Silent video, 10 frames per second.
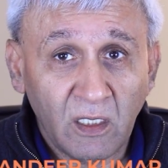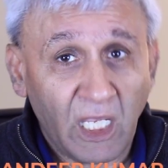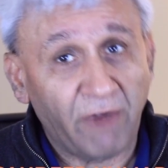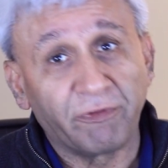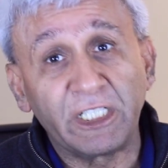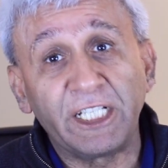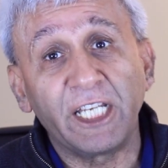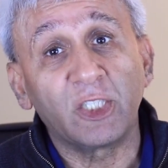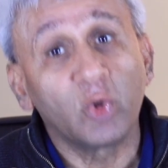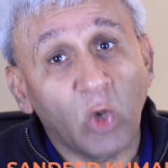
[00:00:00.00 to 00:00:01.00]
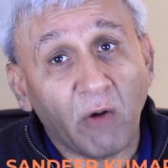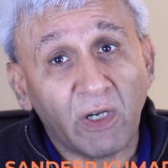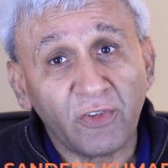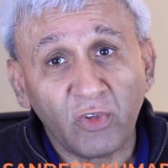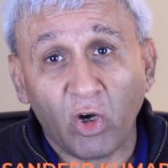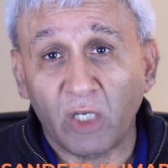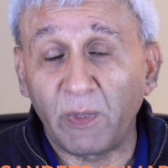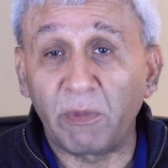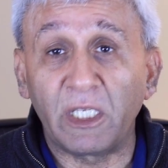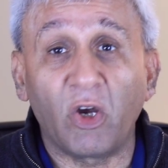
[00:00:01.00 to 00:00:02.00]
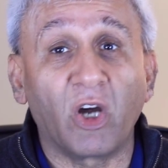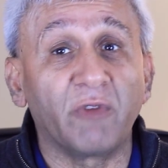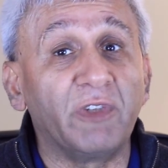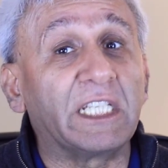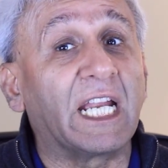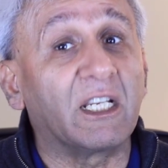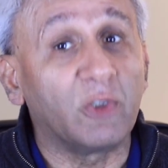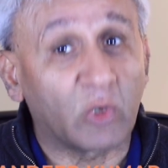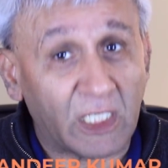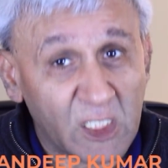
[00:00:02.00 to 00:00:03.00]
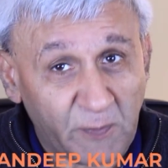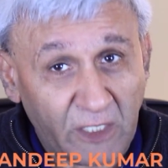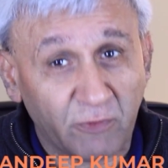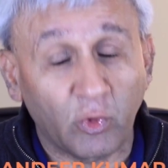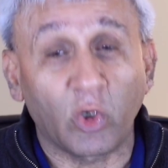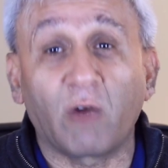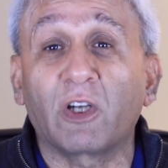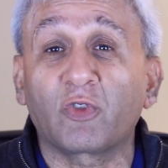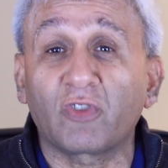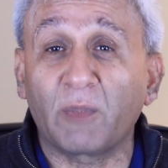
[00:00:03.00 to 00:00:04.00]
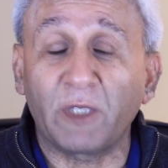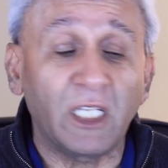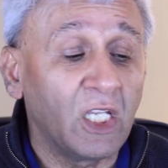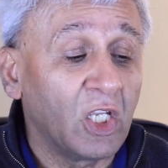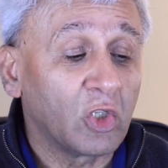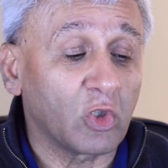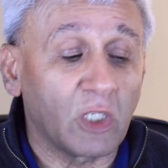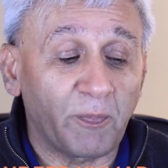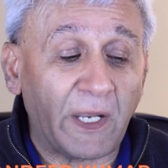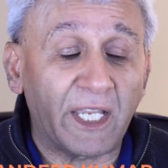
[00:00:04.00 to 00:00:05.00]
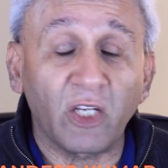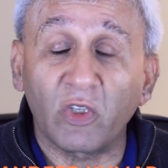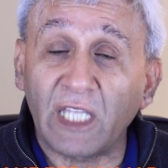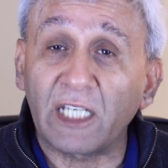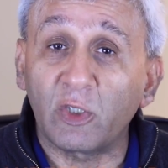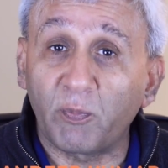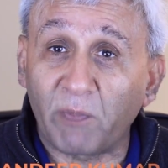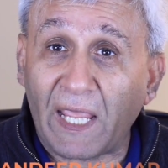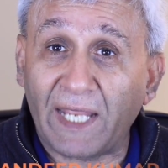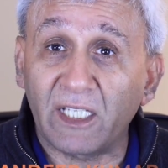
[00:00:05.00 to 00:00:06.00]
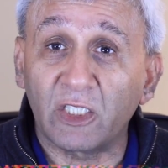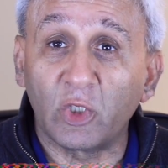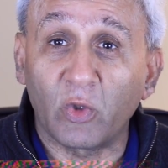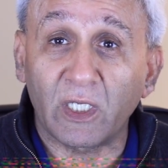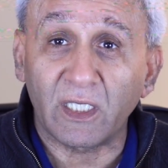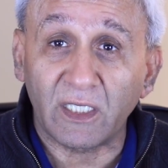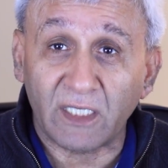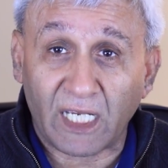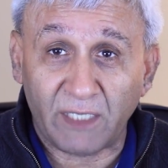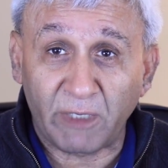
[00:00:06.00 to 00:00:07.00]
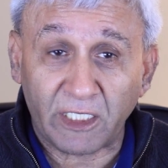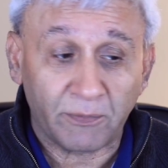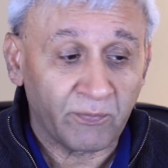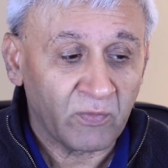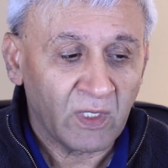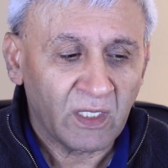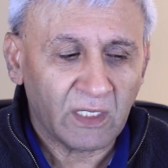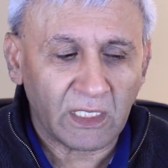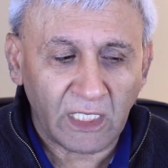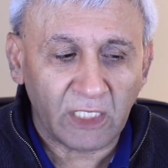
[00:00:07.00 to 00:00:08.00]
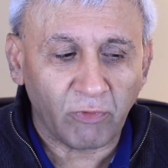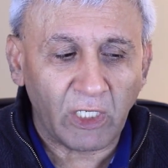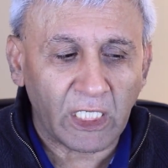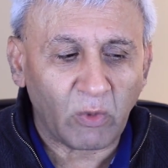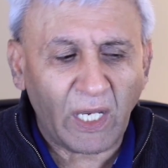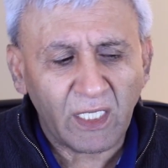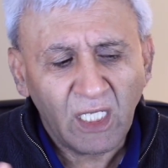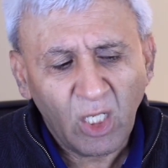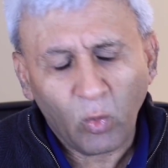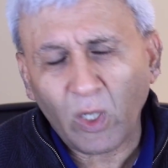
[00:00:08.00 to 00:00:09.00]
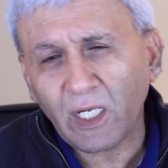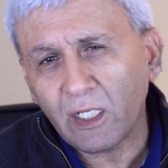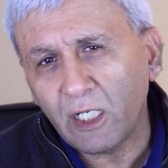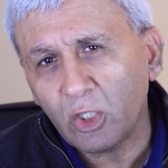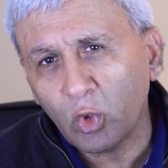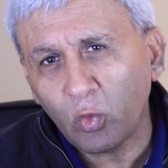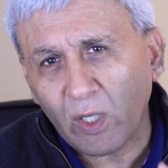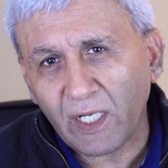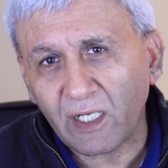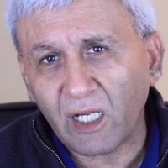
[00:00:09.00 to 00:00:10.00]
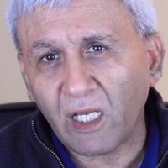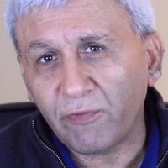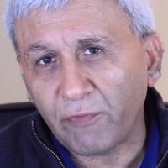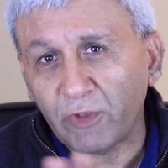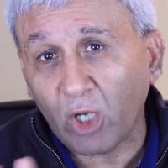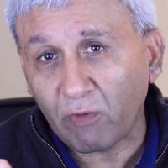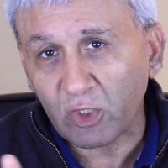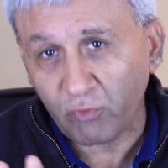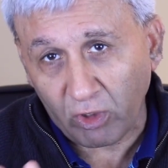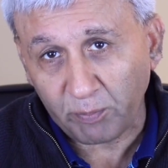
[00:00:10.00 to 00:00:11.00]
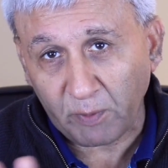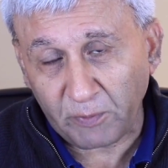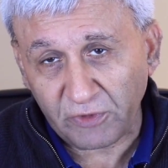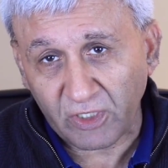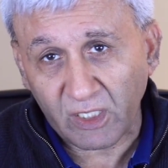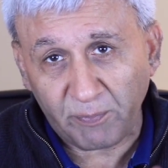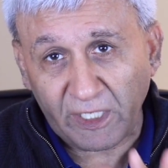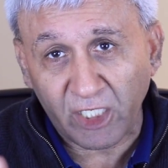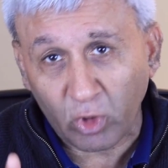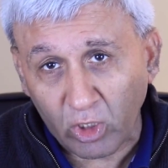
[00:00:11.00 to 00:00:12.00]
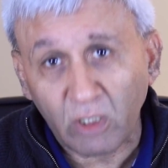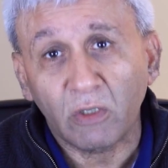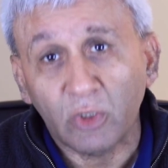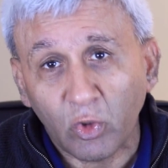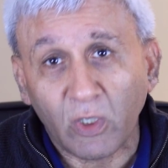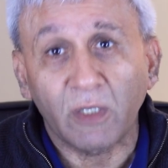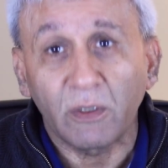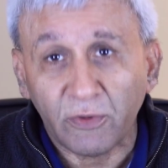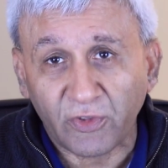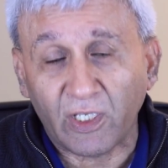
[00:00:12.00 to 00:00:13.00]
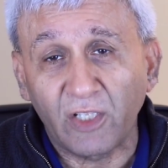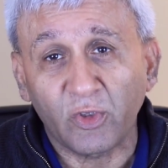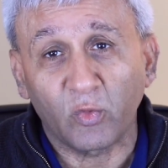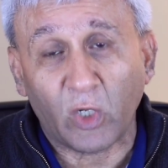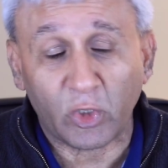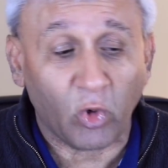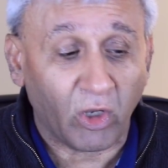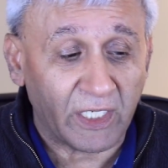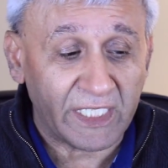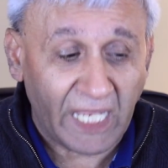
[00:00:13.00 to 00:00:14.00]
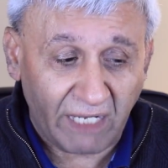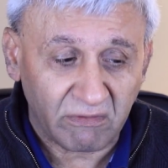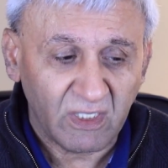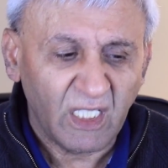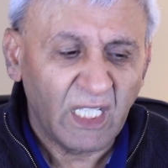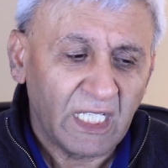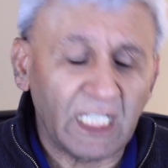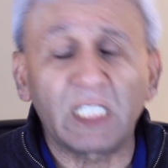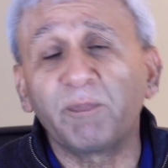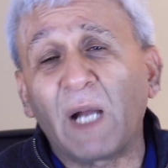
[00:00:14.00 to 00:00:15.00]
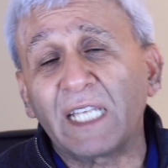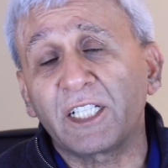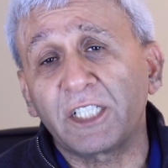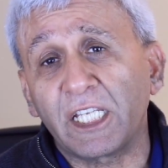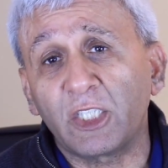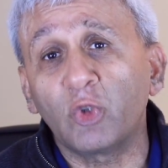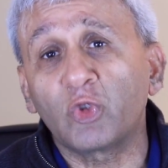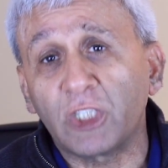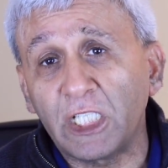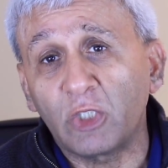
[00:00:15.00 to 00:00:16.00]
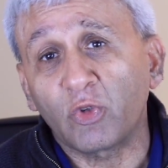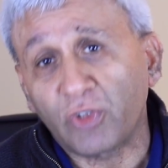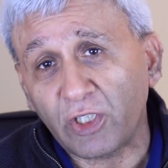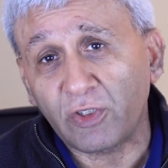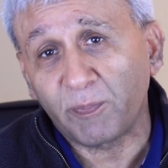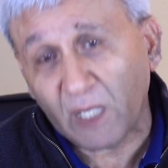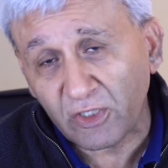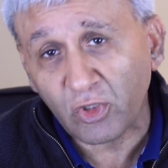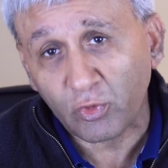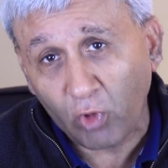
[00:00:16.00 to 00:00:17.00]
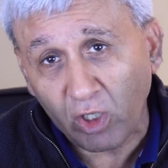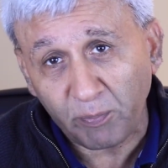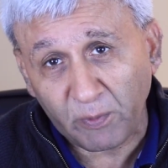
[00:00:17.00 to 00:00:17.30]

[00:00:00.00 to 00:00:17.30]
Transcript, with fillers: every day 2 hours or maybe on weekend you can spend 4 hours or something. So, depending on that you plan your timing that it will require 100 to 150 hours for preparation depending on your skills what you already have. It might take you 3 to 6 months for